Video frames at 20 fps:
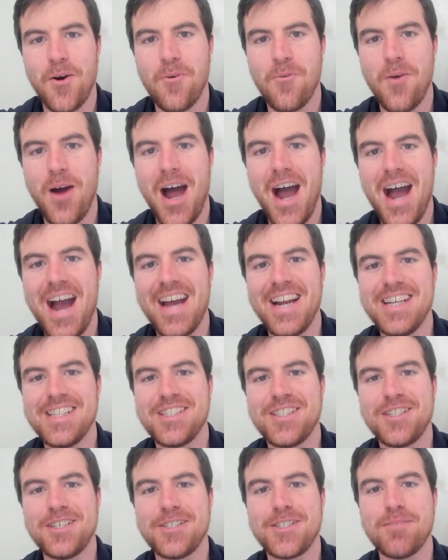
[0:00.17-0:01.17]
right,
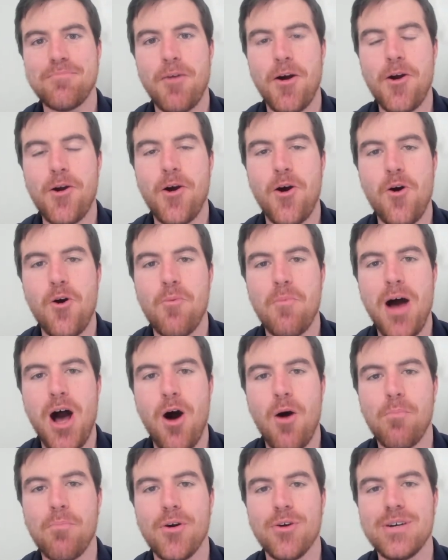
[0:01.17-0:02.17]
it's the Smart Home
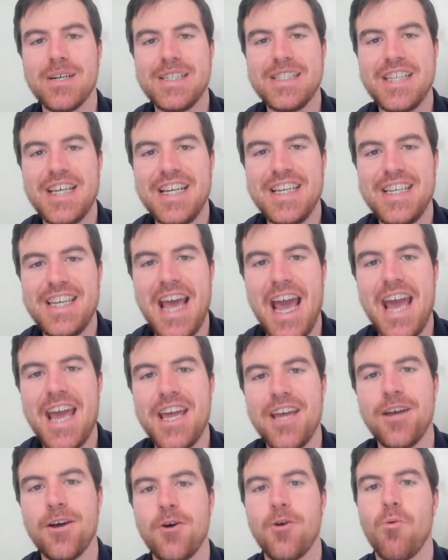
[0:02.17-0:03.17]
Helper, and
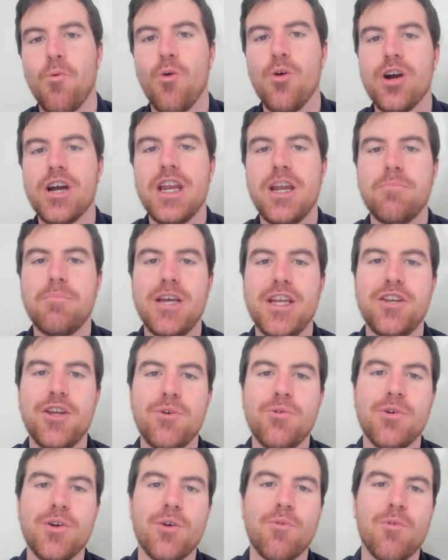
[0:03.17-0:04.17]
today we're going to be
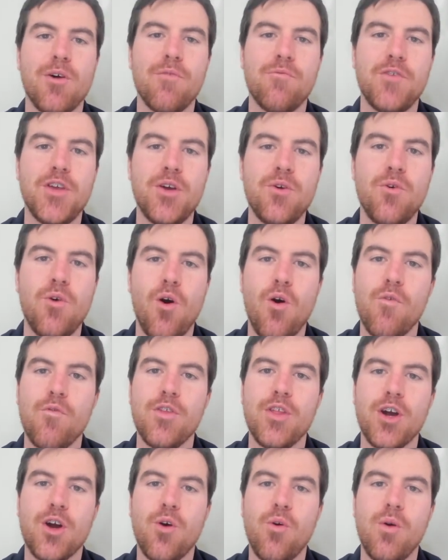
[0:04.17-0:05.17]
doing a review over
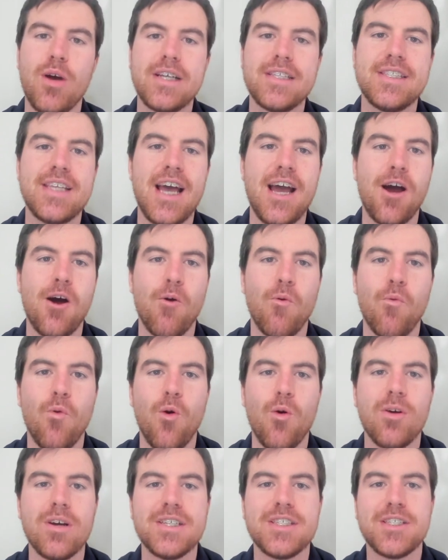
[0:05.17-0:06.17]
the Kwikset
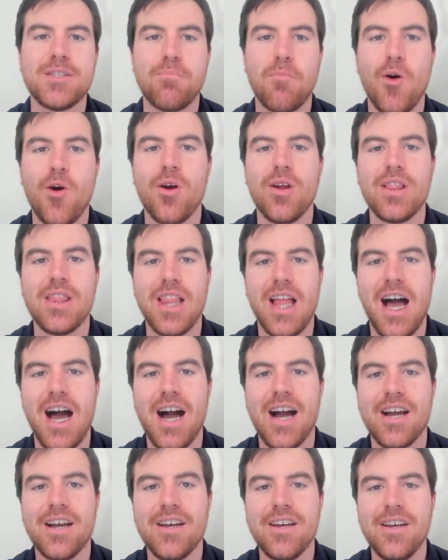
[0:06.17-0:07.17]
Aurora Smart
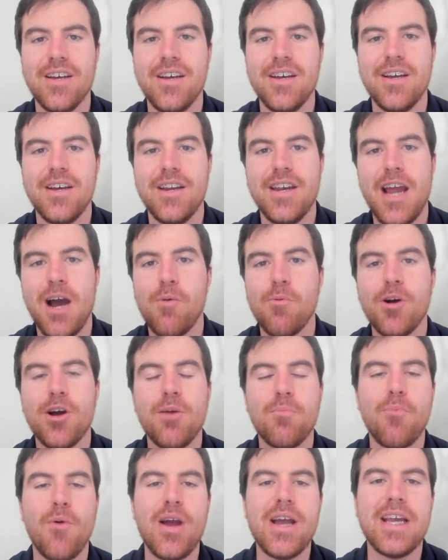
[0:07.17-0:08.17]
Lock. Now, we're
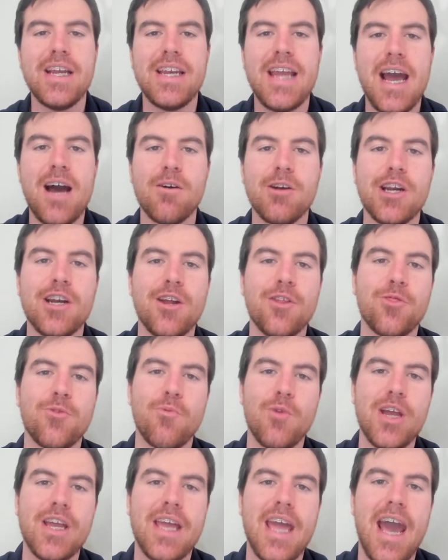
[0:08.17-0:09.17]
going to break it down into
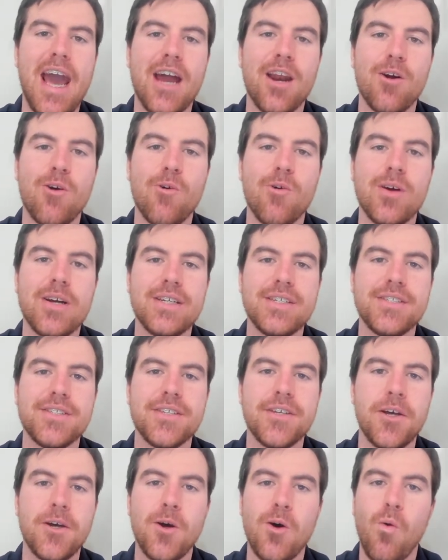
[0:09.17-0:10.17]
three
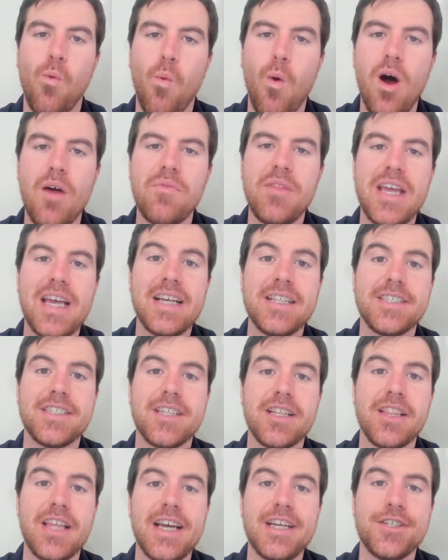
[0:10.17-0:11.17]
categories. One, the
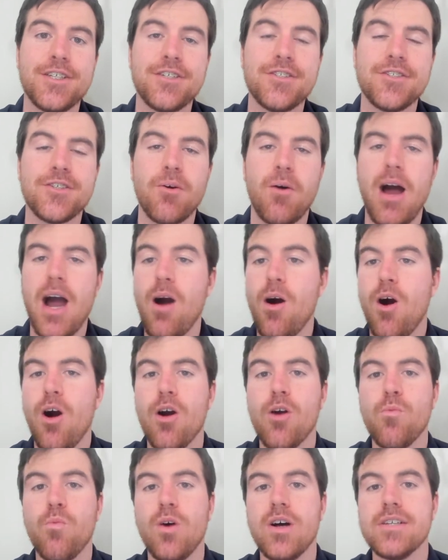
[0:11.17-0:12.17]
installation, so how
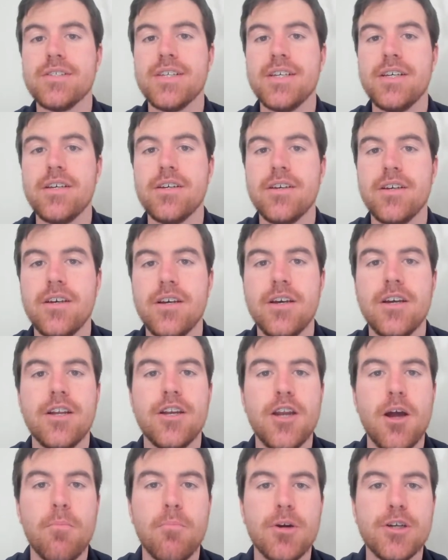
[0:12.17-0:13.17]
hard was it?
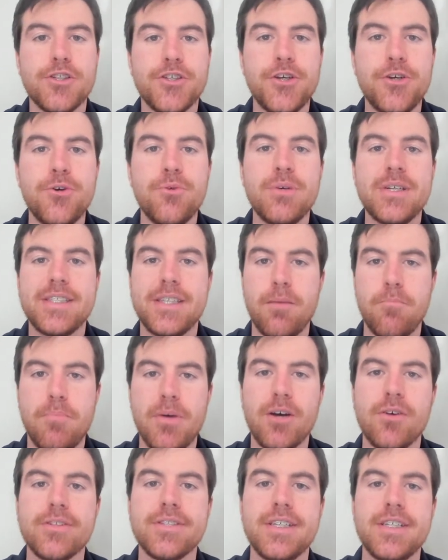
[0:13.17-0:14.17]
Number two, its
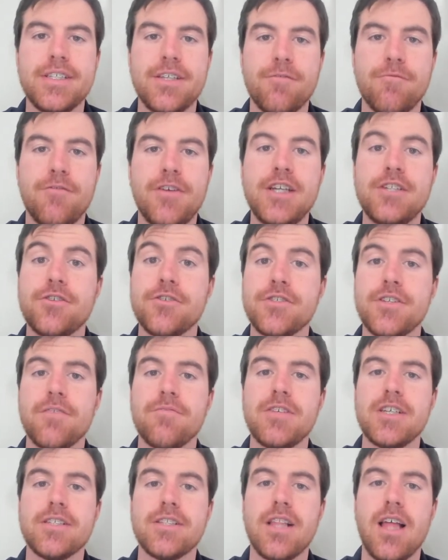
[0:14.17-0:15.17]
abilities and features of
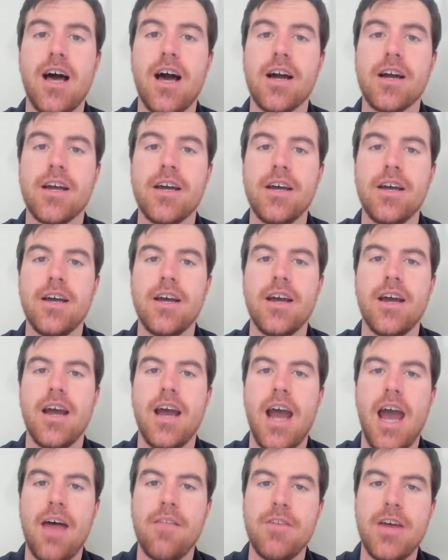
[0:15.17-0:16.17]
this lock.
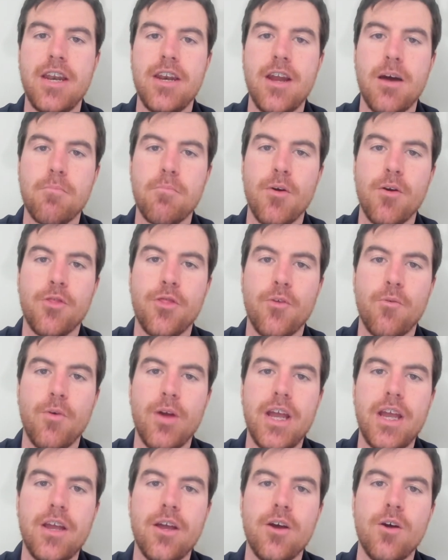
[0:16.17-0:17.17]
And then number
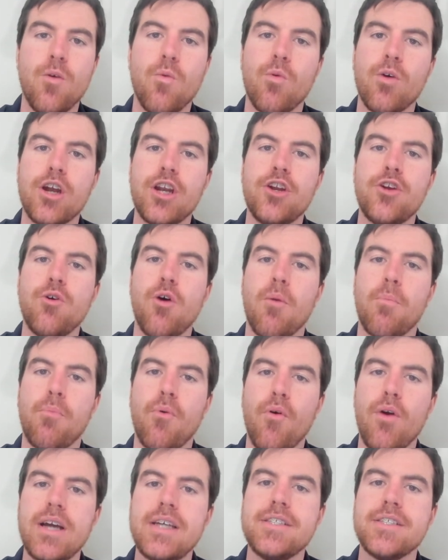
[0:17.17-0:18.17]
three, we're going to do a
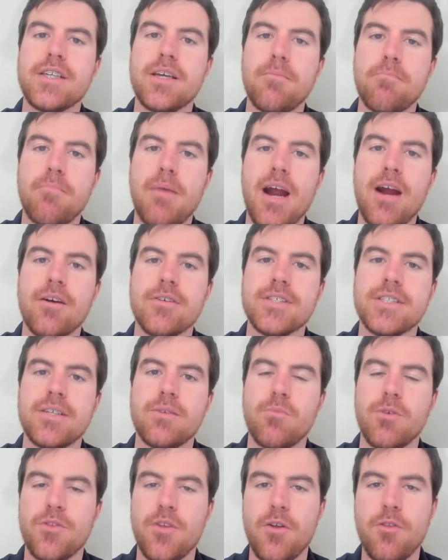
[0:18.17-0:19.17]
price
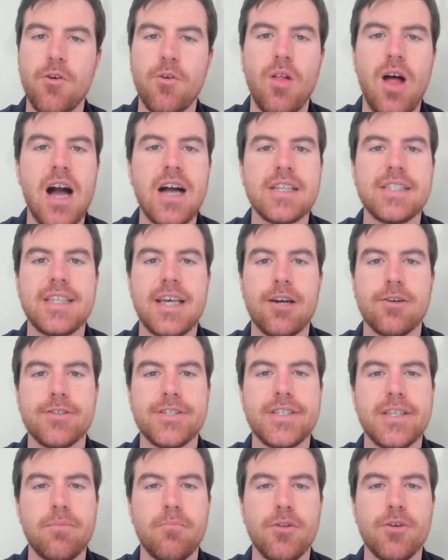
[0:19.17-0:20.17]
comparison with other locks that are
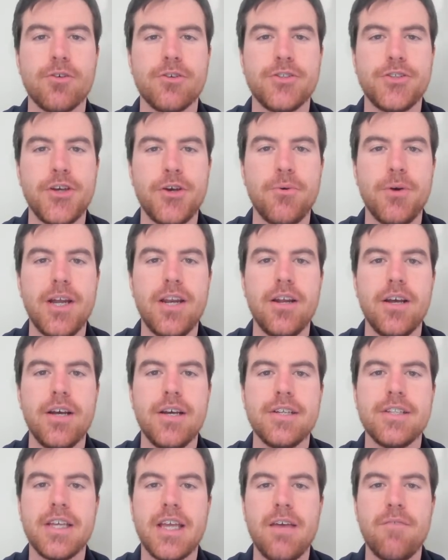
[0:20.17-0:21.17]
similar to
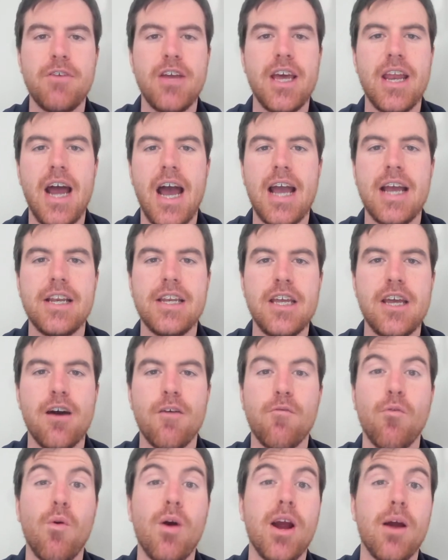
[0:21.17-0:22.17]
it to give you an idea
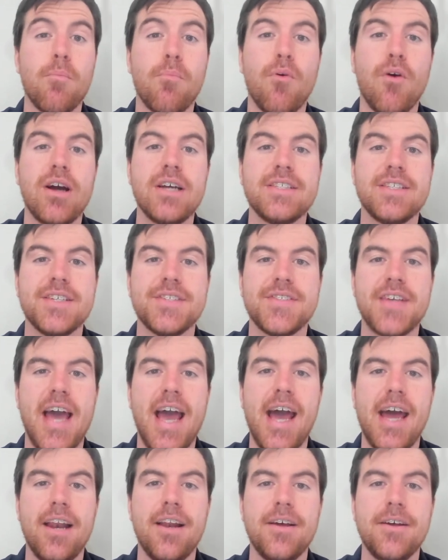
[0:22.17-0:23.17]
of where it prices
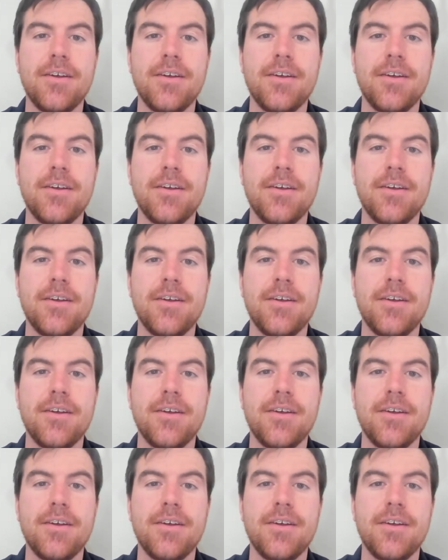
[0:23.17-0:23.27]
at.